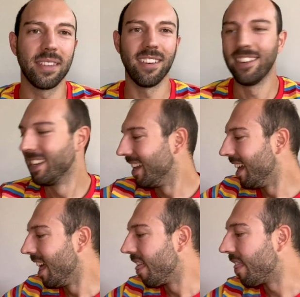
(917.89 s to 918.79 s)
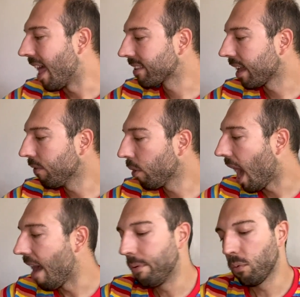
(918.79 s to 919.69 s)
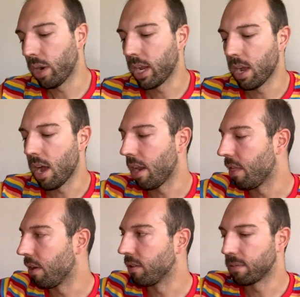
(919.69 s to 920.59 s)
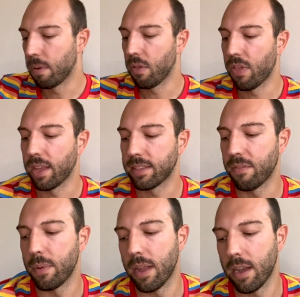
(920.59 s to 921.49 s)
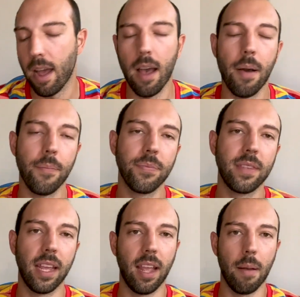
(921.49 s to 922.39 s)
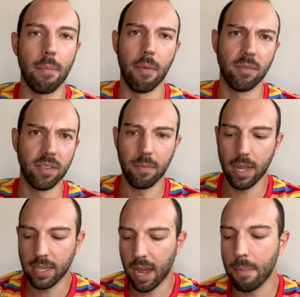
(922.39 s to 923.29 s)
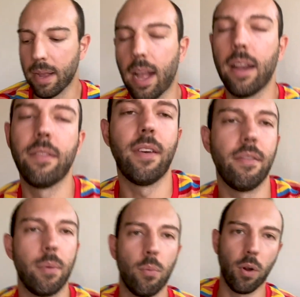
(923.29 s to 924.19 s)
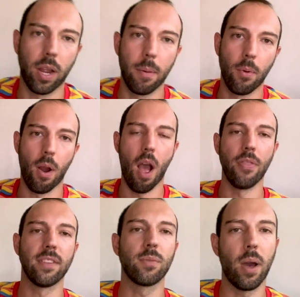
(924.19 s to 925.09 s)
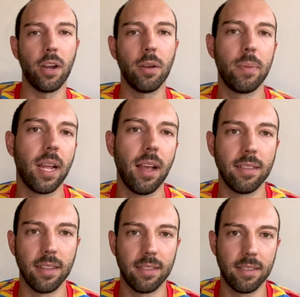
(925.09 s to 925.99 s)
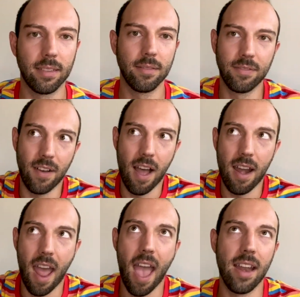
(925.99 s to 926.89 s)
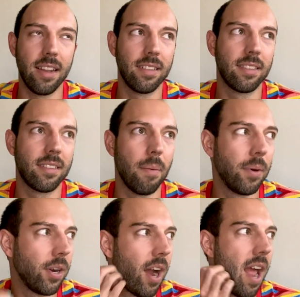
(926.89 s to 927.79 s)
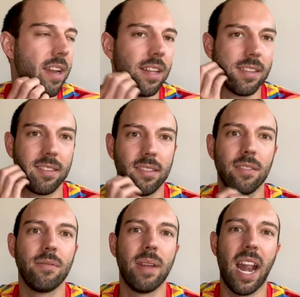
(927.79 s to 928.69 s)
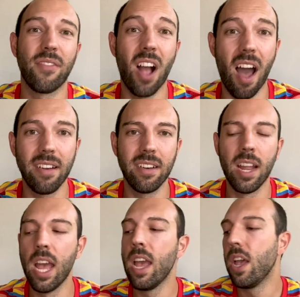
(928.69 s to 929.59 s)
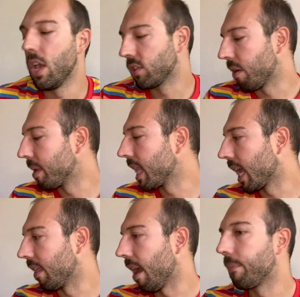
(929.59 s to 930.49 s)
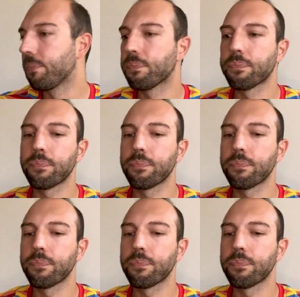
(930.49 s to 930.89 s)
So that's kind of what I've been working on. Those both things have been um, taking up most of my time. I kind of have been working more on the sweater because it's fun and it's summer and it's made out of cotton. So I've been liking that.